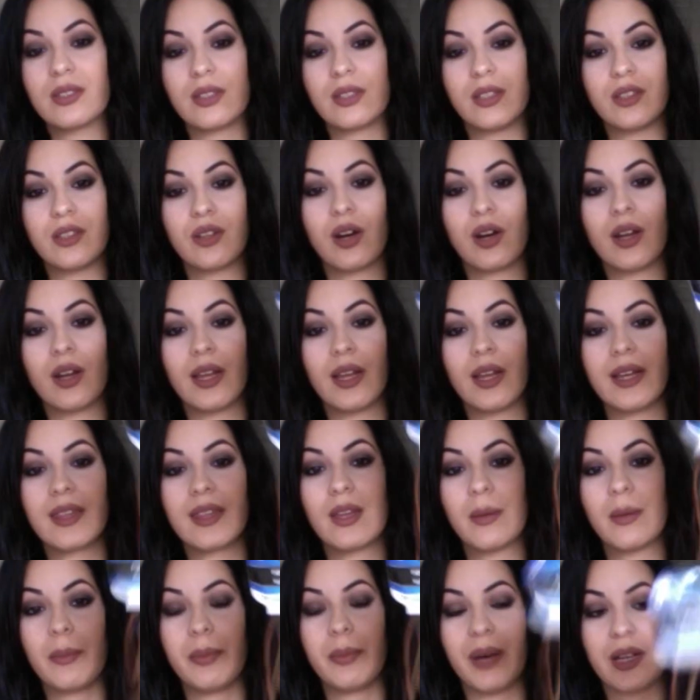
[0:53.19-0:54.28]
These are like
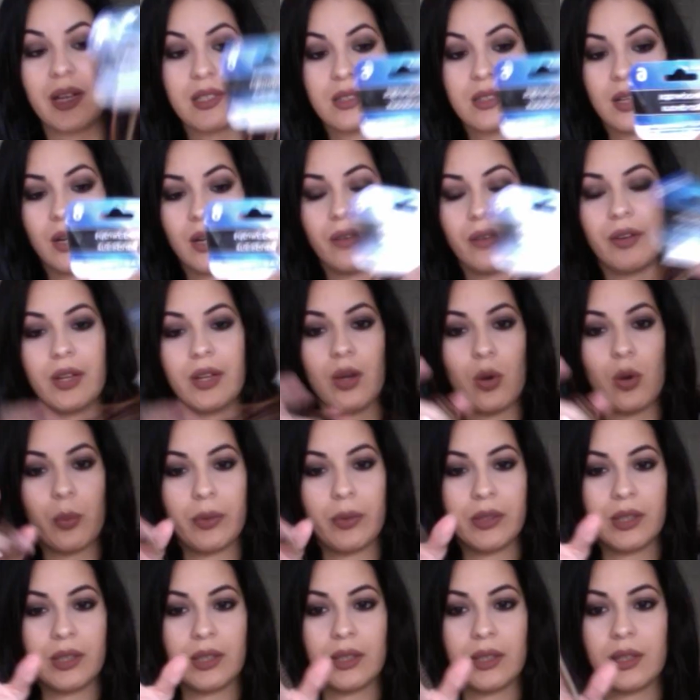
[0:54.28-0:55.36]
the best. I already
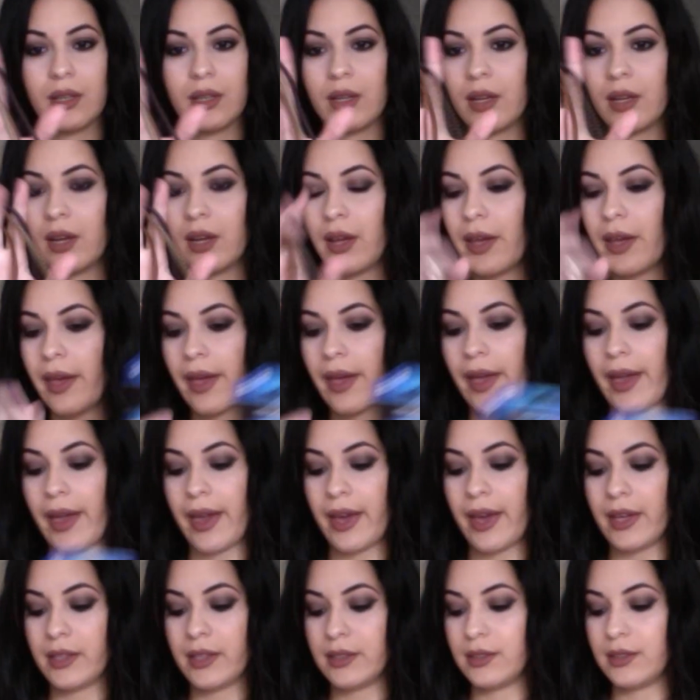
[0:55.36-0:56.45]
opened it.
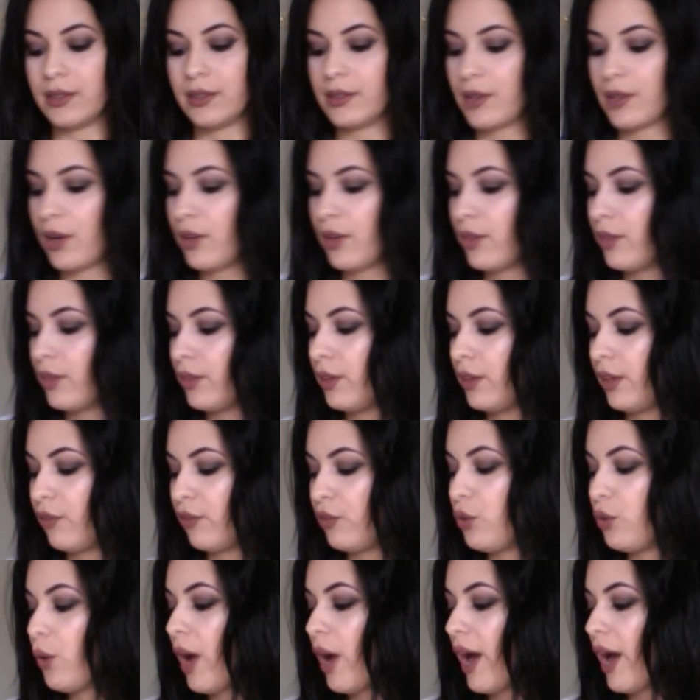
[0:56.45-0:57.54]
And if
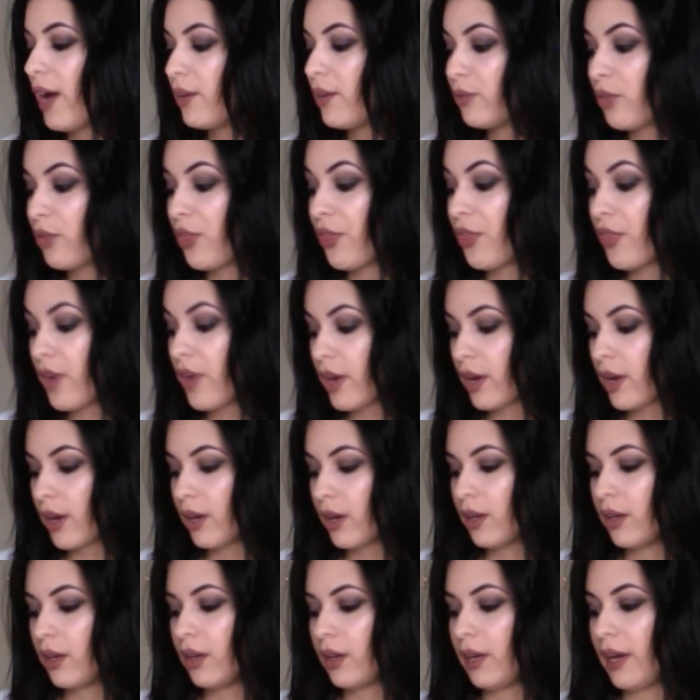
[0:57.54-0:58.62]
you have thick
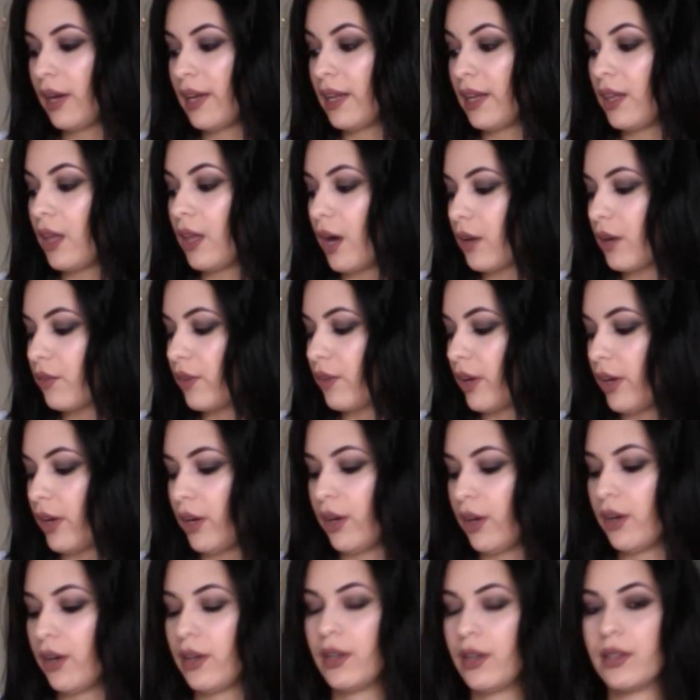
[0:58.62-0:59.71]
and a lot of
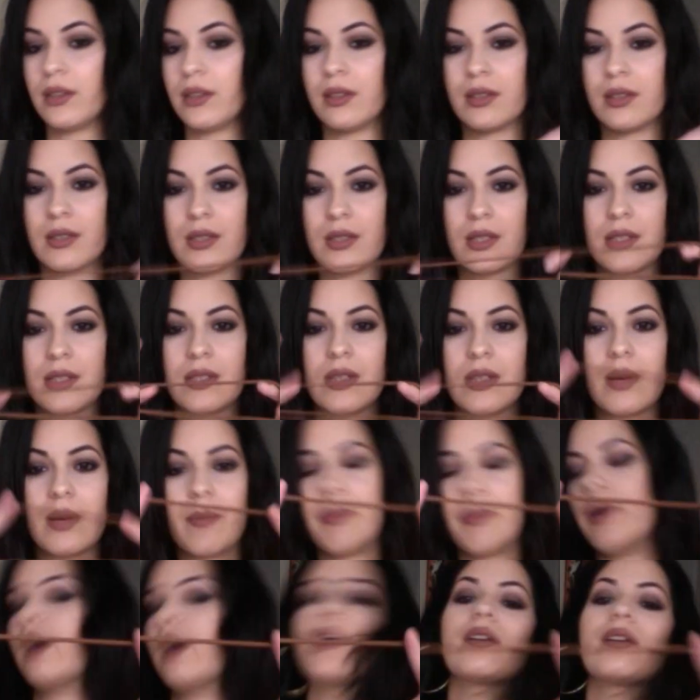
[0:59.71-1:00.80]
hair. This is the
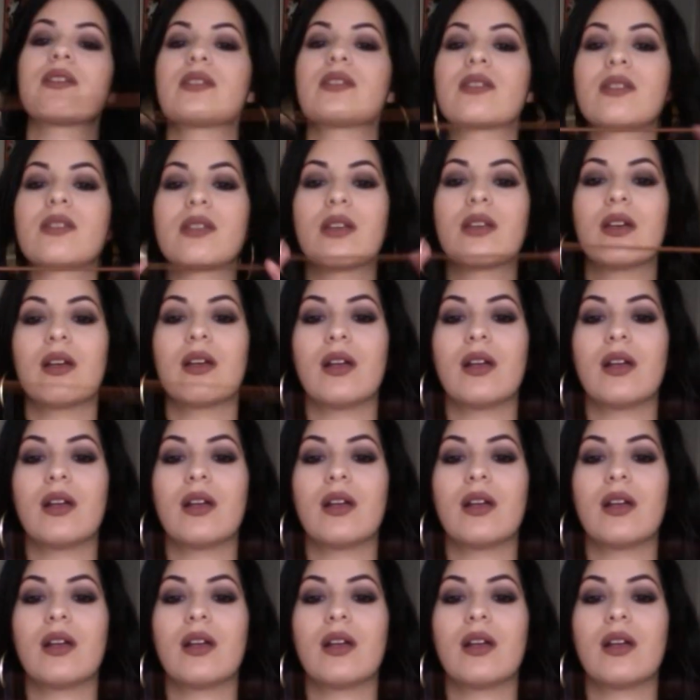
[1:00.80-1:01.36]
best.